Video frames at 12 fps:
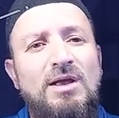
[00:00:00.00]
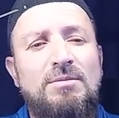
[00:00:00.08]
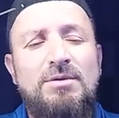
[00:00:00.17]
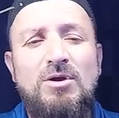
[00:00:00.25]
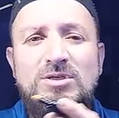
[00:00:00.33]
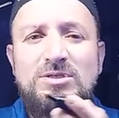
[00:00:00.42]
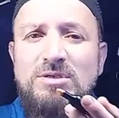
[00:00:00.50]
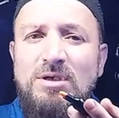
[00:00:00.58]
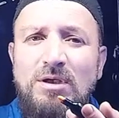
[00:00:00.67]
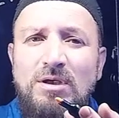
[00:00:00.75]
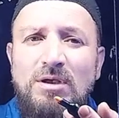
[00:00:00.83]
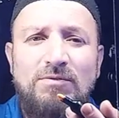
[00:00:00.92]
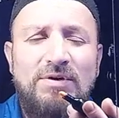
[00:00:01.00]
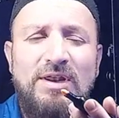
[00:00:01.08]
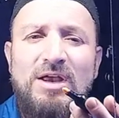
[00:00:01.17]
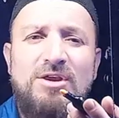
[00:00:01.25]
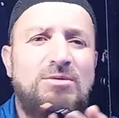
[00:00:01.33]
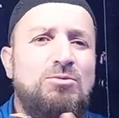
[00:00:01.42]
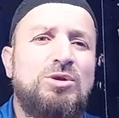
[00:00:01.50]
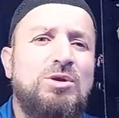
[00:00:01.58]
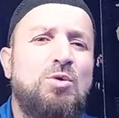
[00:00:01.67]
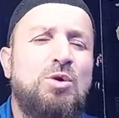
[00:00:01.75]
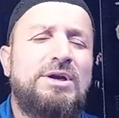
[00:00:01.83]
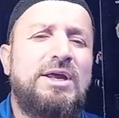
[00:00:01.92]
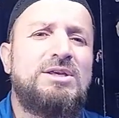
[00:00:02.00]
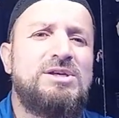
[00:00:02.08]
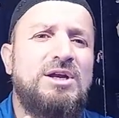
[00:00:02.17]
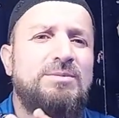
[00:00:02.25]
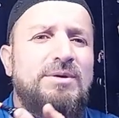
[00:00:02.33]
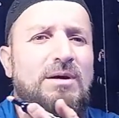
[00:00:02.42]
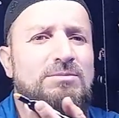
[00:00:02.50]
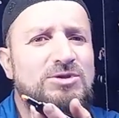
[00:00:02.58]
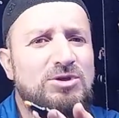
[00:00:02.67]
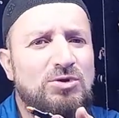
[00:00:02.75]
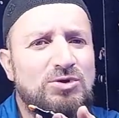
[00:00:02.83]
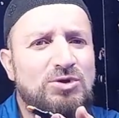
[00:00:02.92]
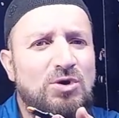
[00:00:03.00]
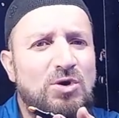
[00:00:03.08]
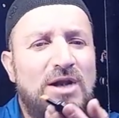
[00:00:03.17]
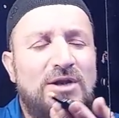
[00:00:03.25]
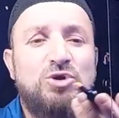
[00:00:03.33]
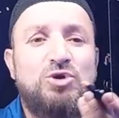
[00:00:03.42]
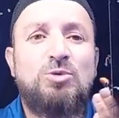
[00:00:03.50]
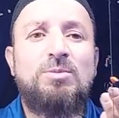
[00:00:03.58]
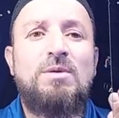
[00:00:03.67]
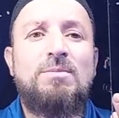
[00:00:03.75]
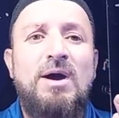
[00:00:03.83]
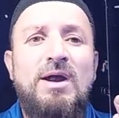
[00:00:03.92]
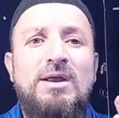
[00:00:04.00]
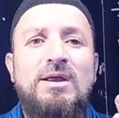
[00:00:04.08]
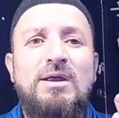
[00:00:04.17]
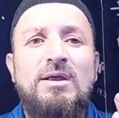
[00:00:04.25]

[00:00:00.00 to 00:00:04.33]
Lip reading: Because when I remove the voltage, it becomes 0 0, and it should be my